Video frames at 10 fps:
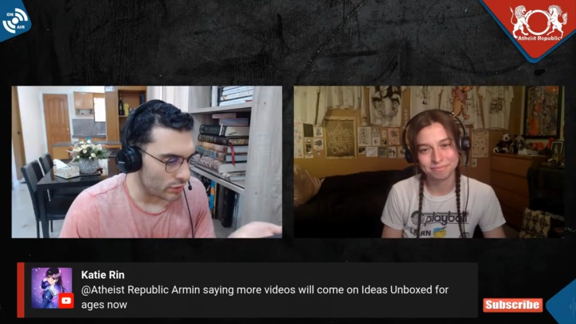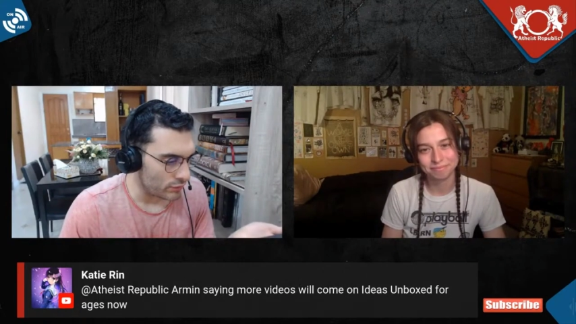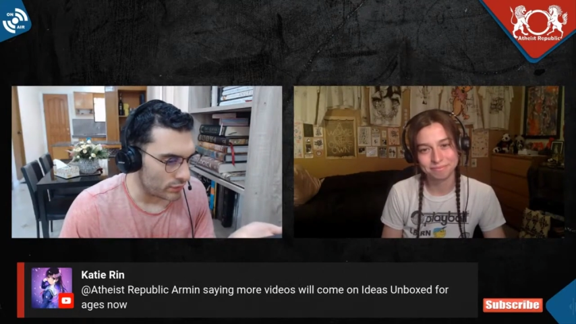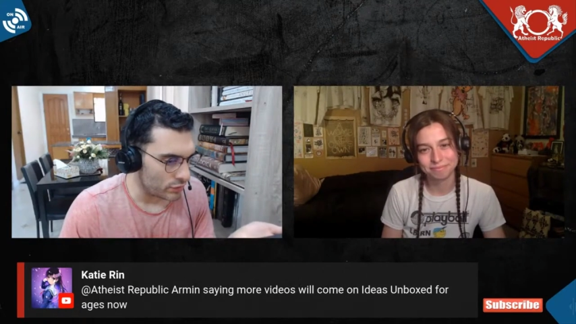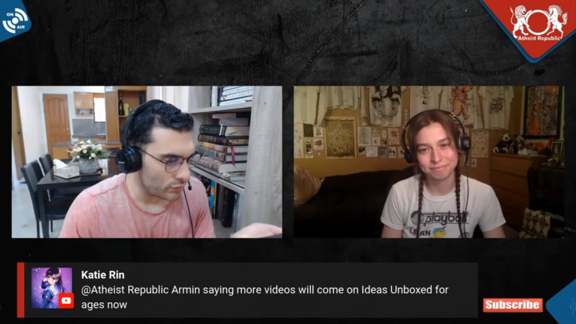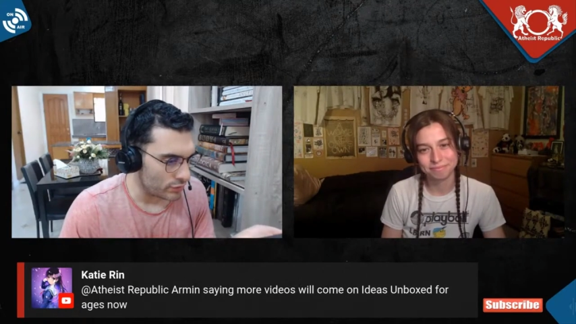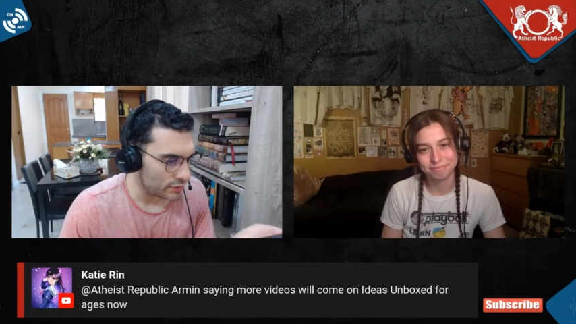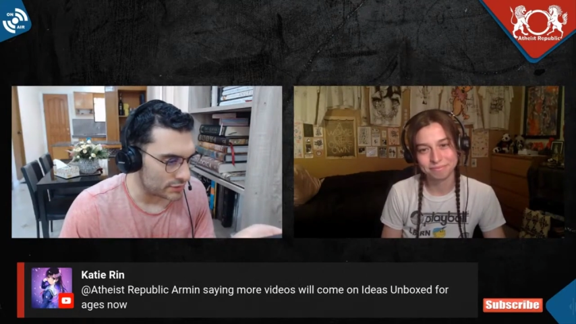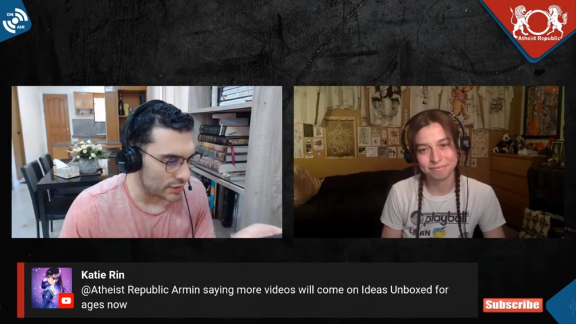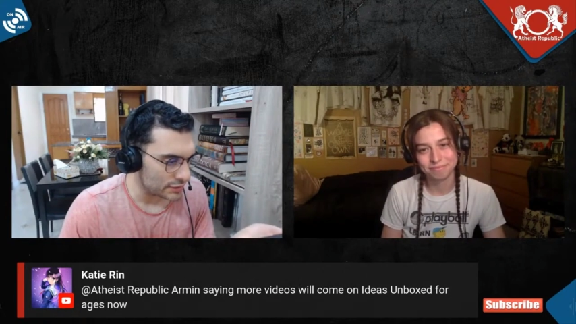Speaker 1: other video
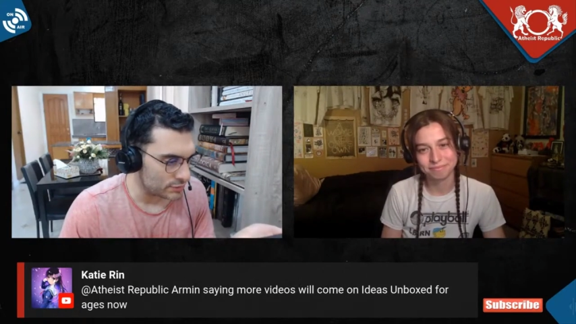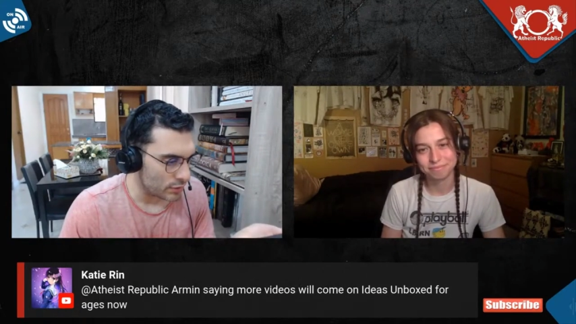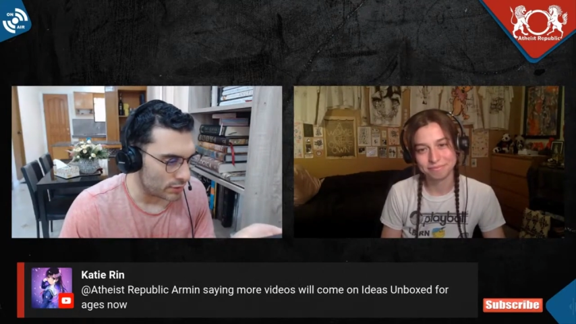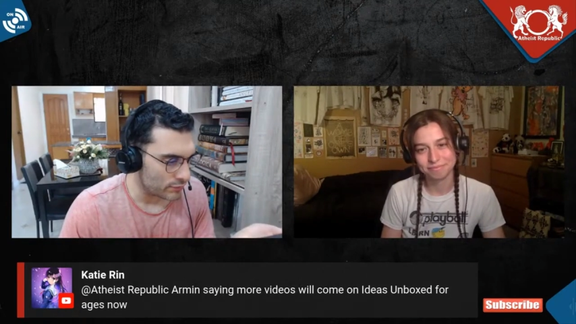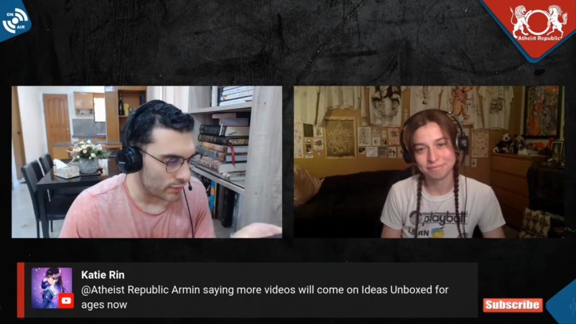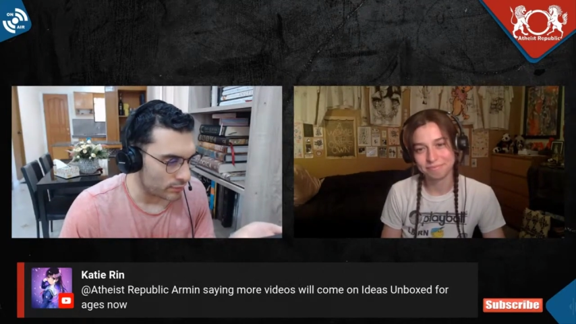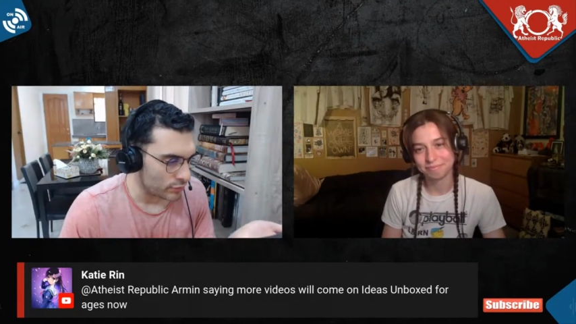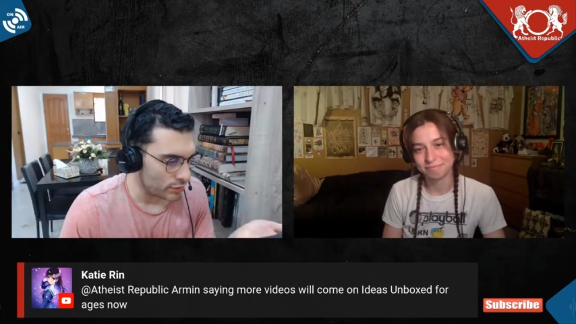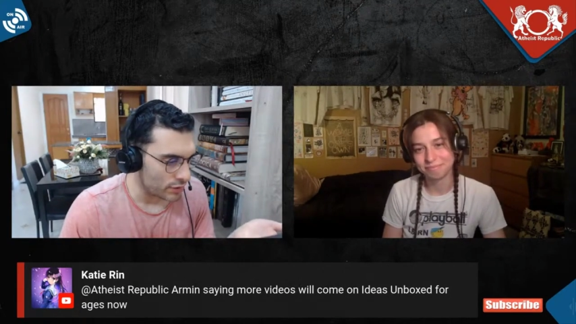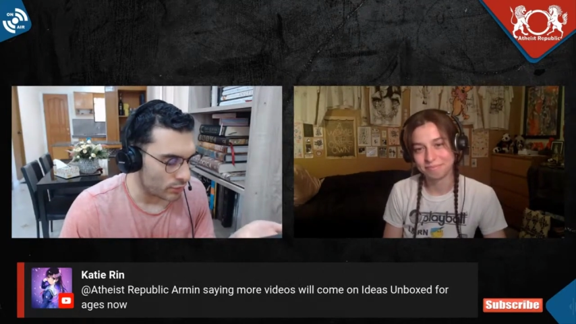released last month. I'm
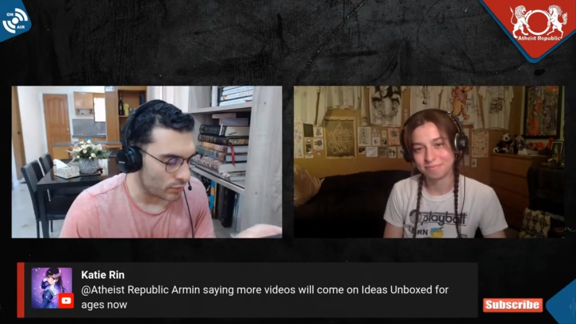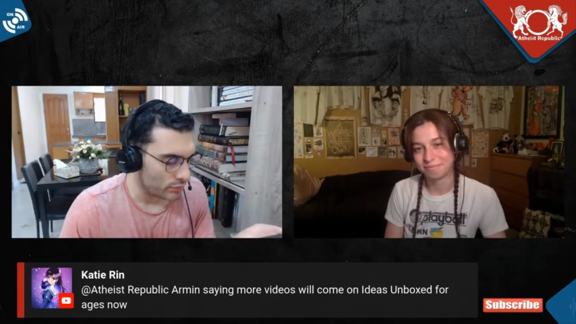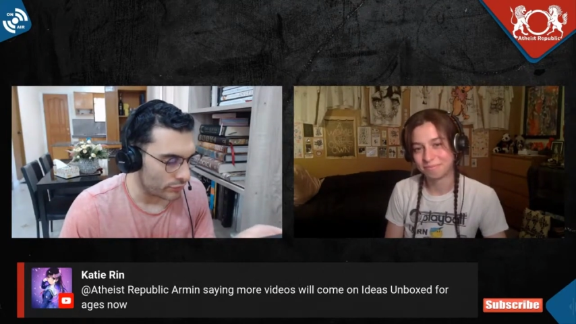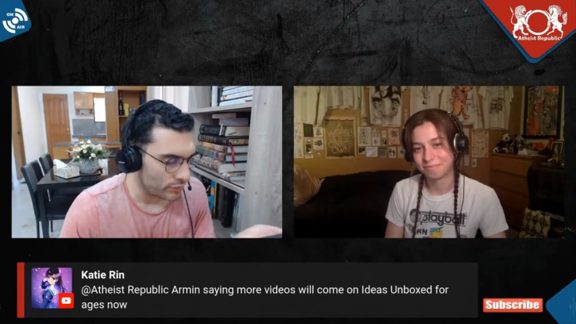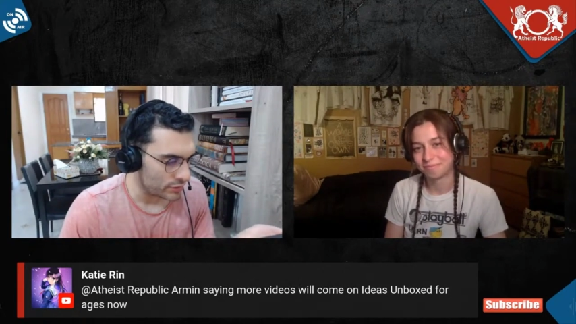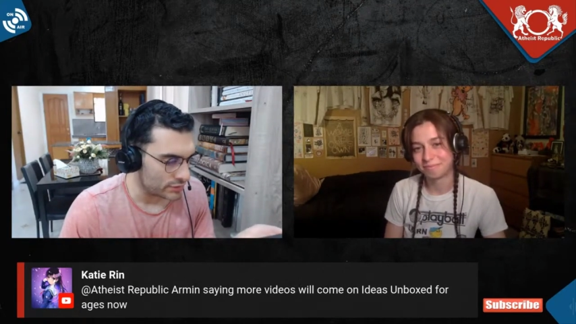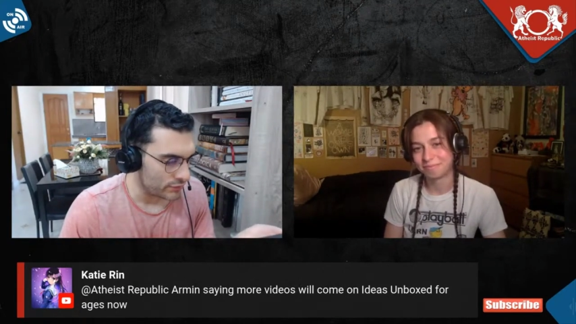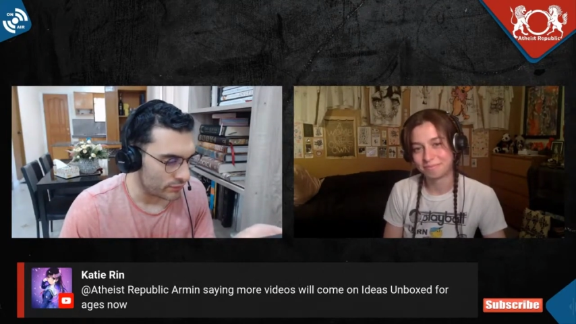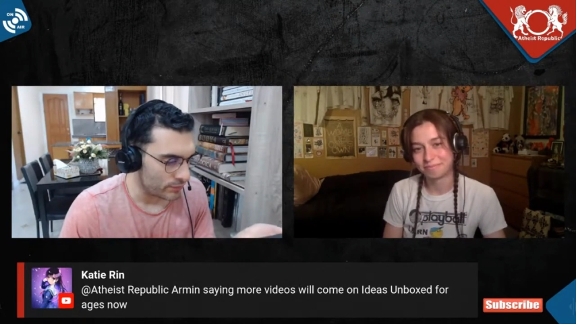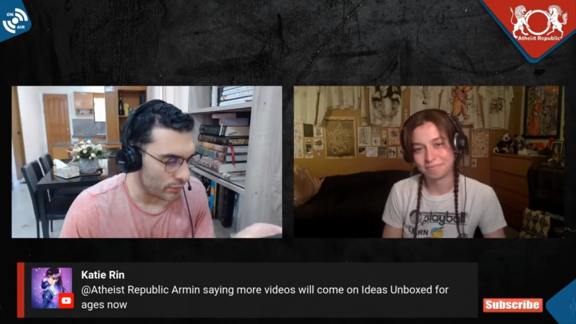doing like one release
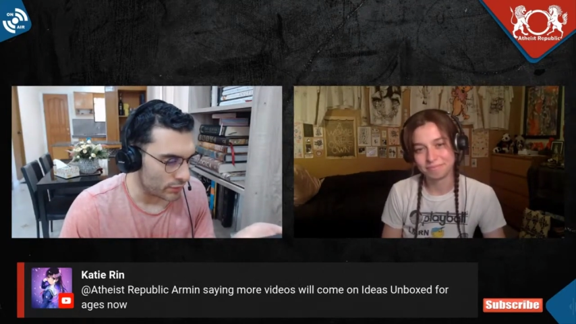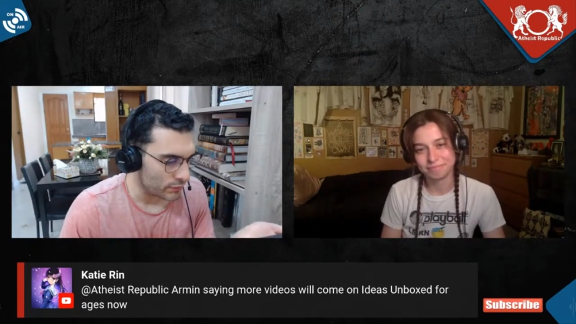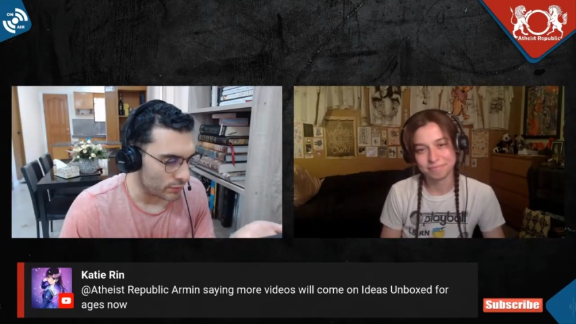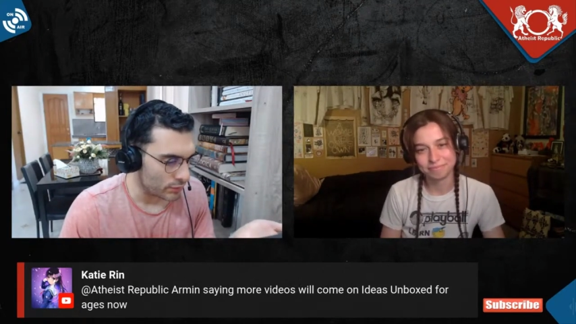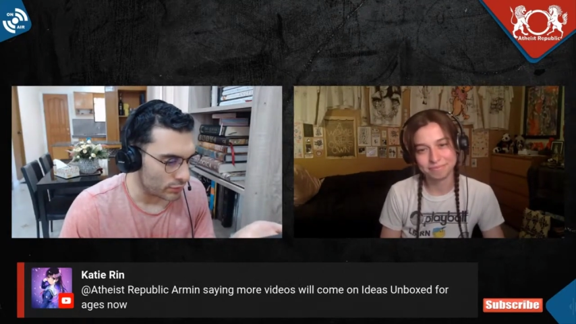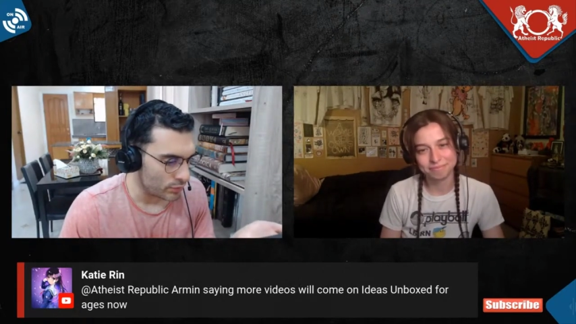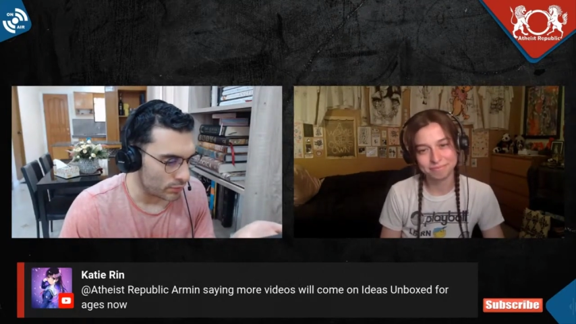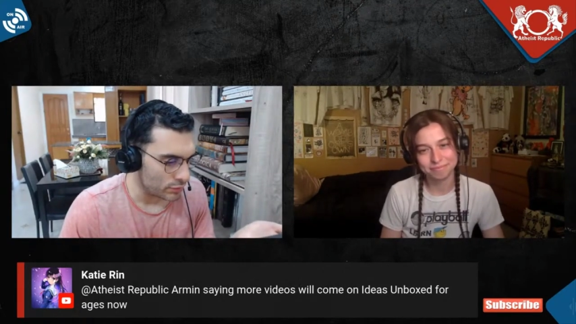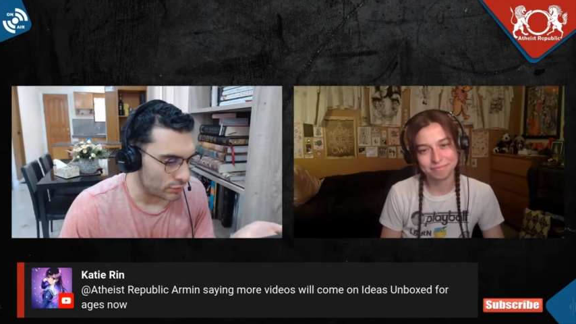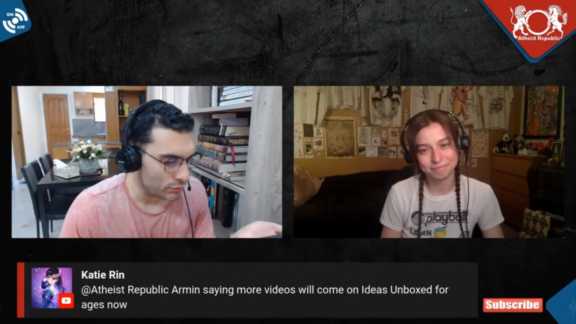a month. Like, what do you
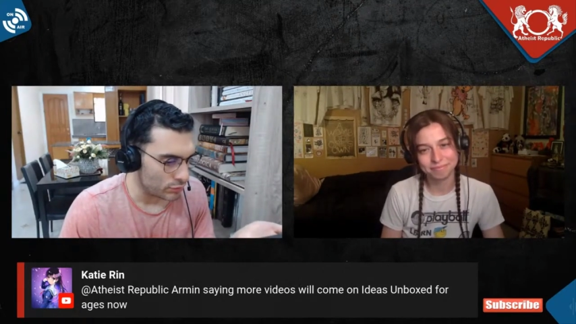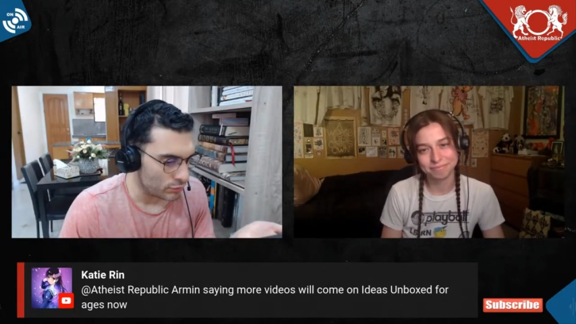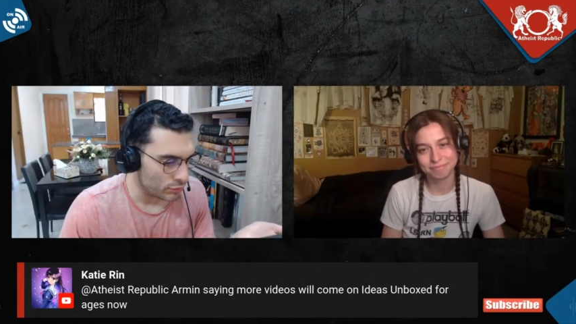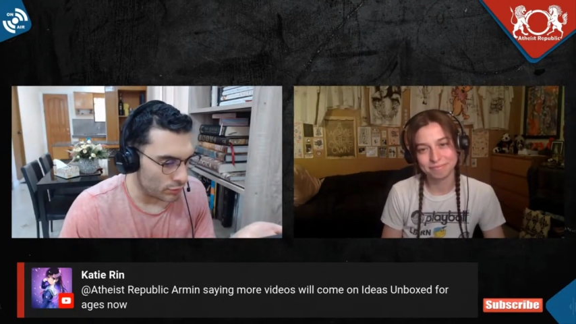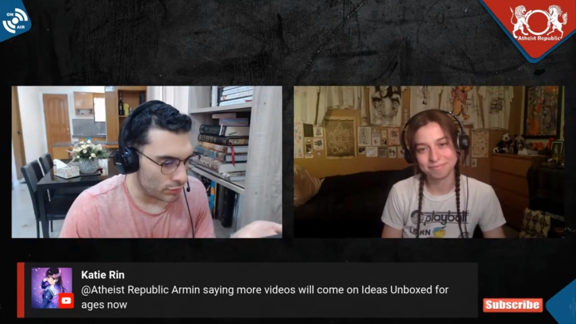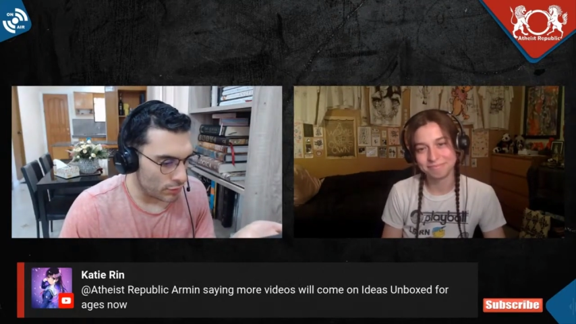want me to do?